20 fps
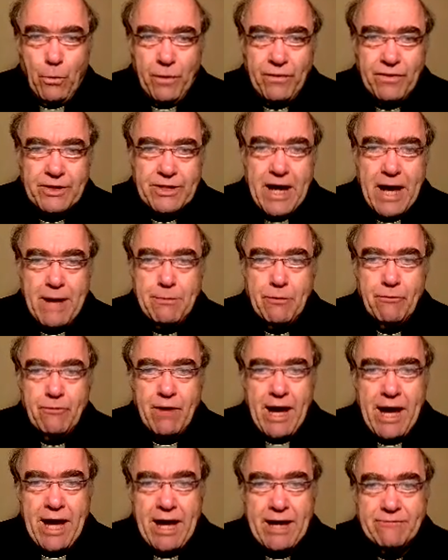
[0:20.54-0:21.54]
"When the time
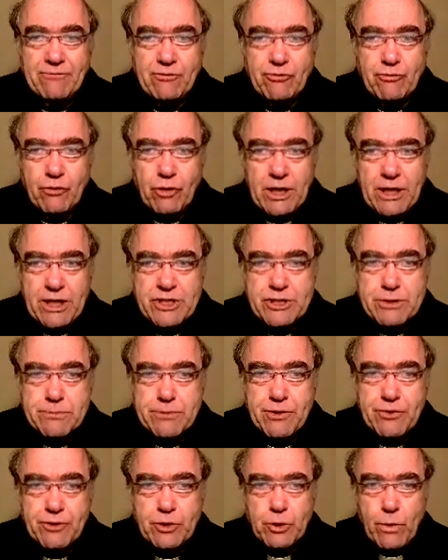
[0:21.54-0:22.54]
arrived for
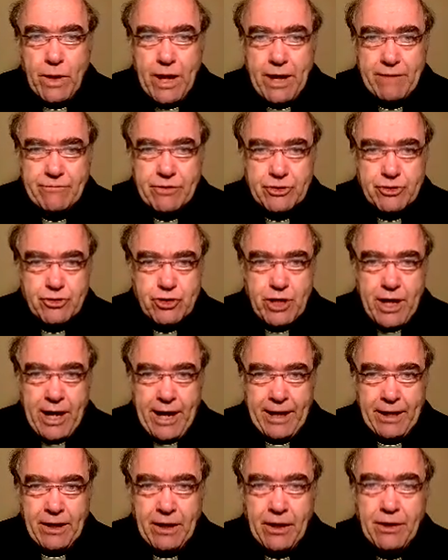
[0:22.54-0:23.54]
Elizabeth to have her
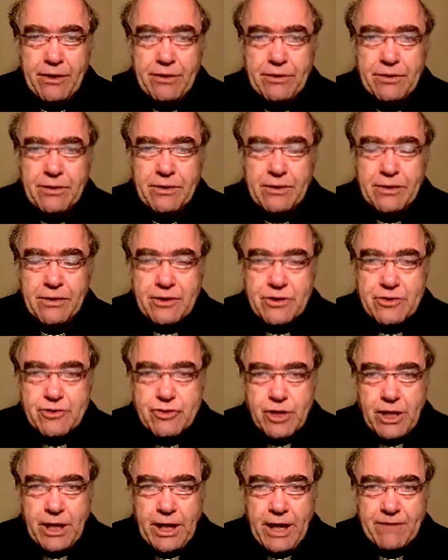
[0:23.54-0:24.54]
child,
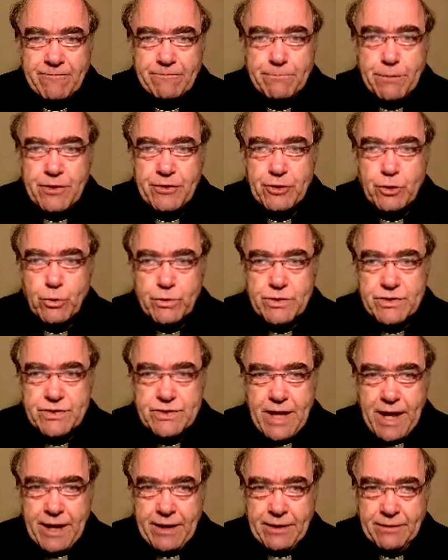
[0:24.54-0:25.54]
she gave birth to a
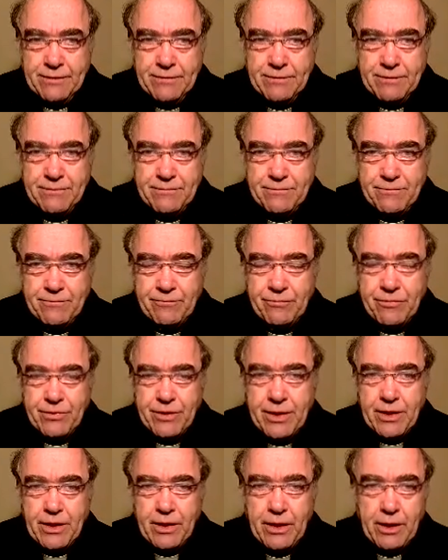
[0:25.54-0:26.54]
son.
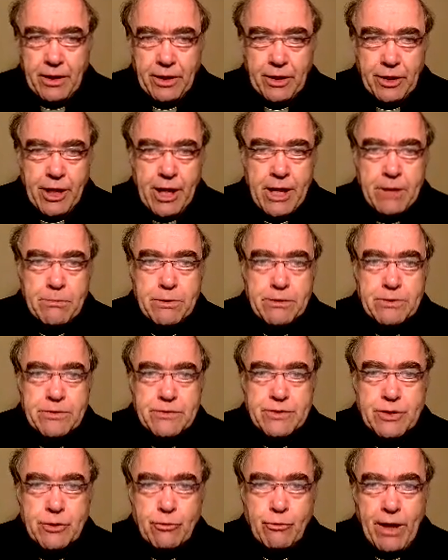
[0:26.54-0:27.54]
Her
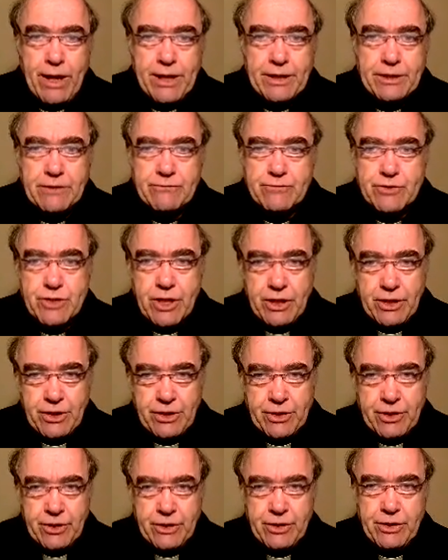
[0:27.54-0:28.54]
neighbors and relatives
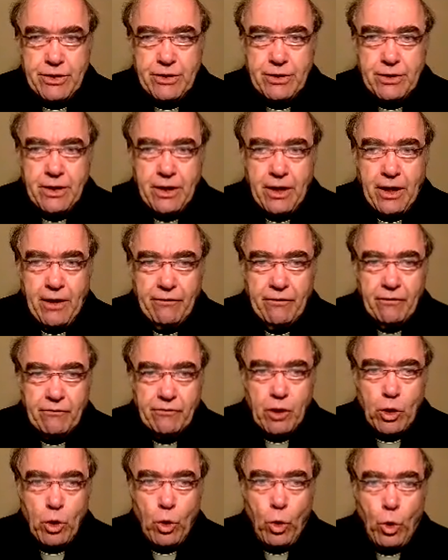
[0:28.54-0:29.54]
heard
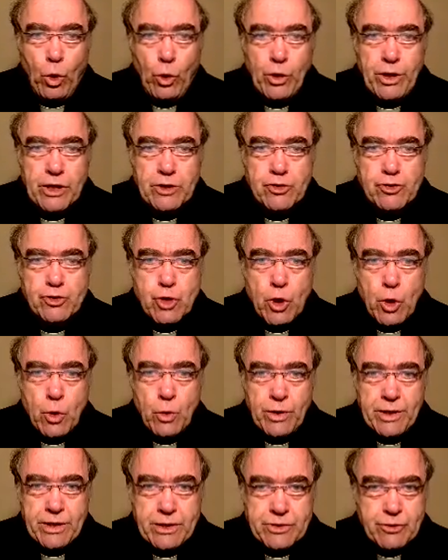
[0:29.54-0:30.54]
that the Lord had
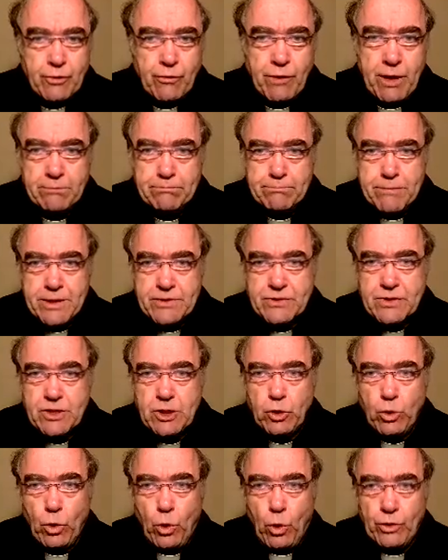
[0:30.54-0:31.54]
shown his great
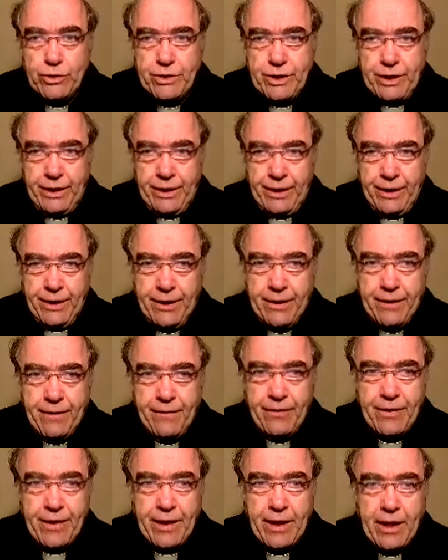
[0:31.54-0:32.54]
mercy toward her,
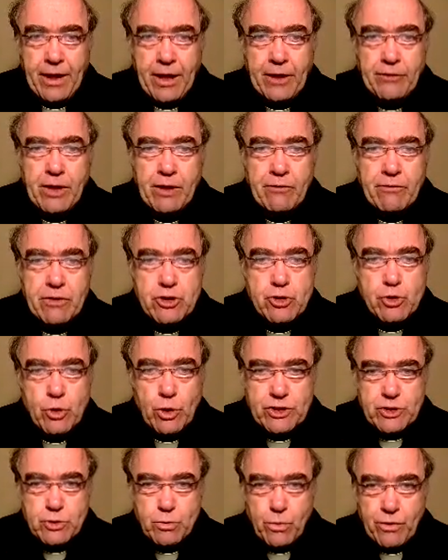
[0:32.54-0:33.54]
and they
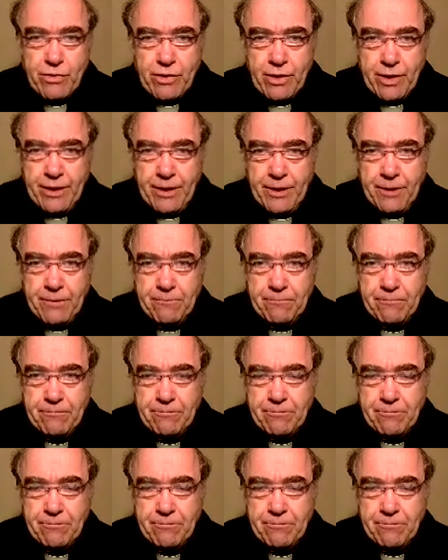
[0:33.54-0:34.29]
rejoiced with her.